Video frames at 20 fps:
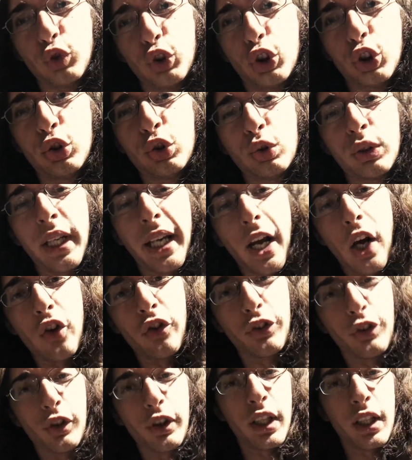to an
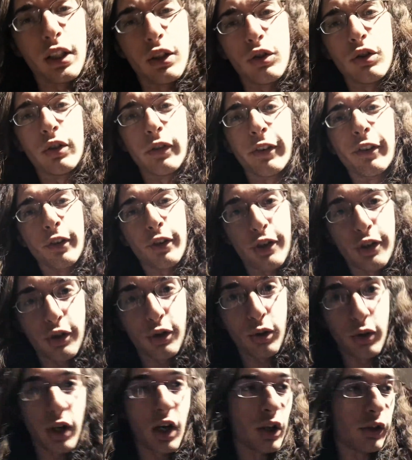alternate universe,
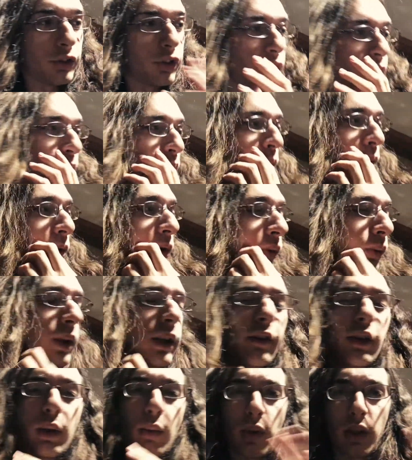to an alternate world,
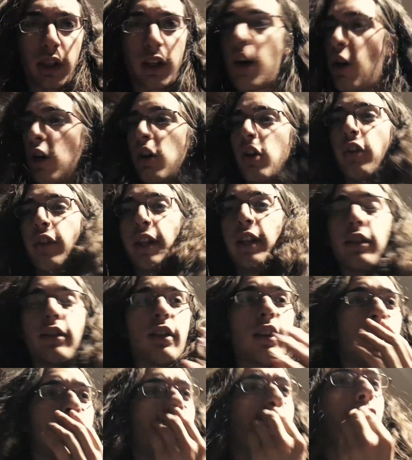whatever you want to call this.